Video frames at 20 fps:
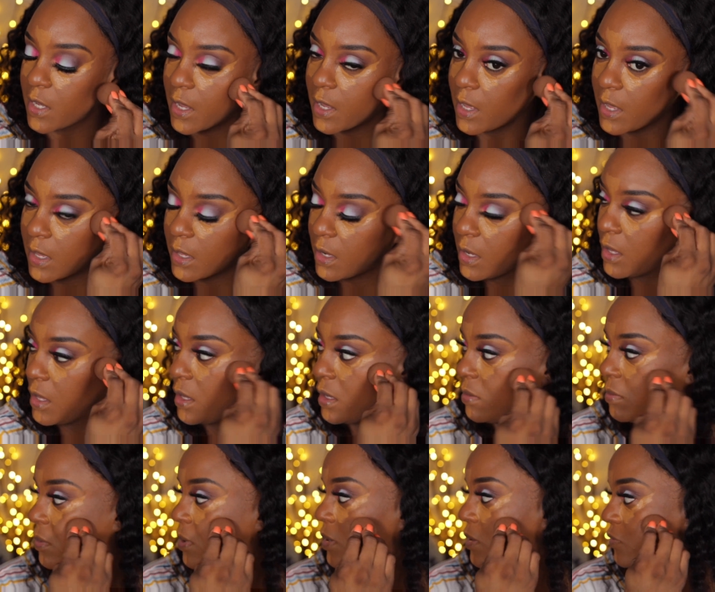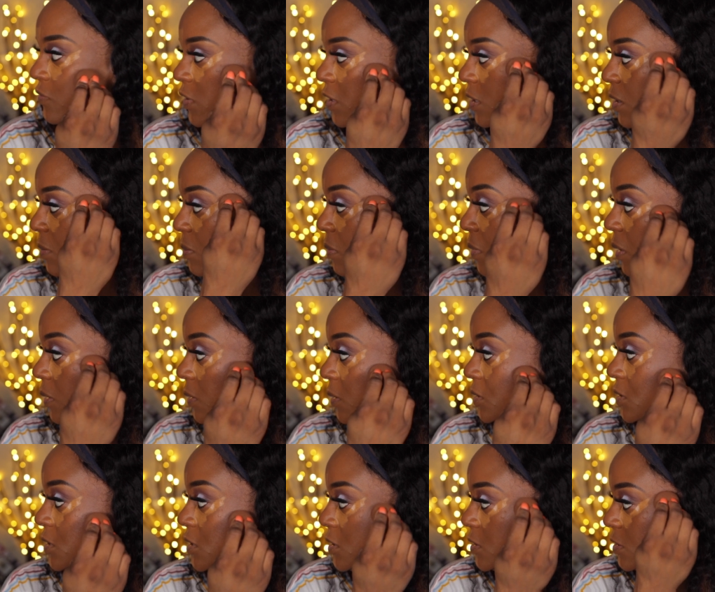I had matter of fact I probably
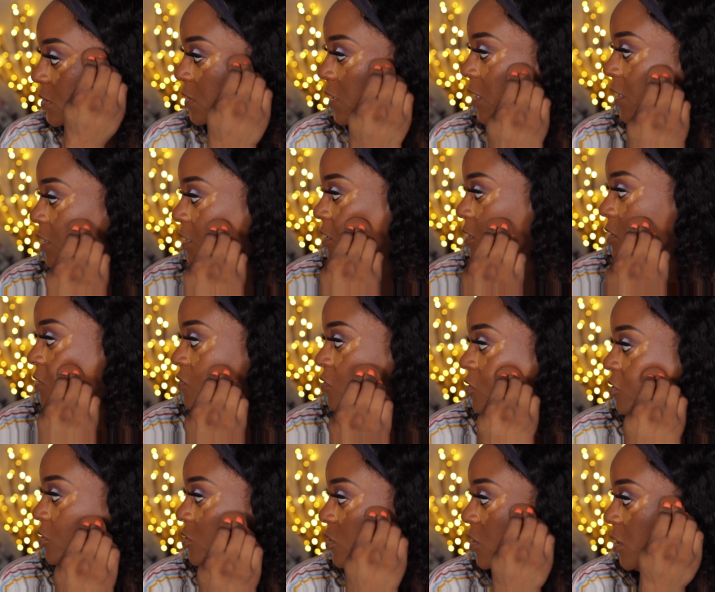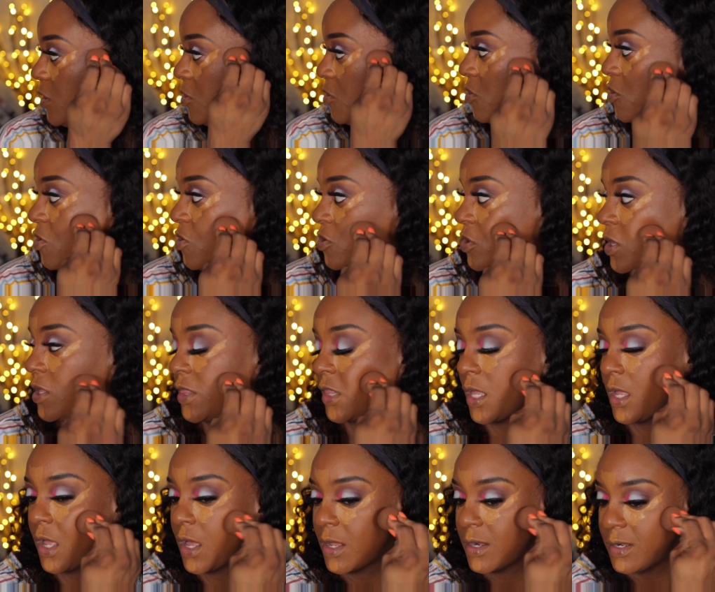still got it, even though y'all know that
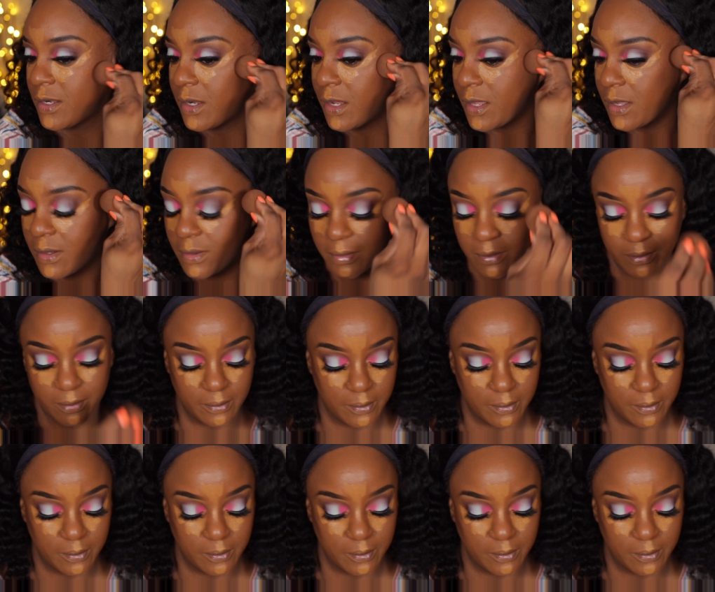thing out of date.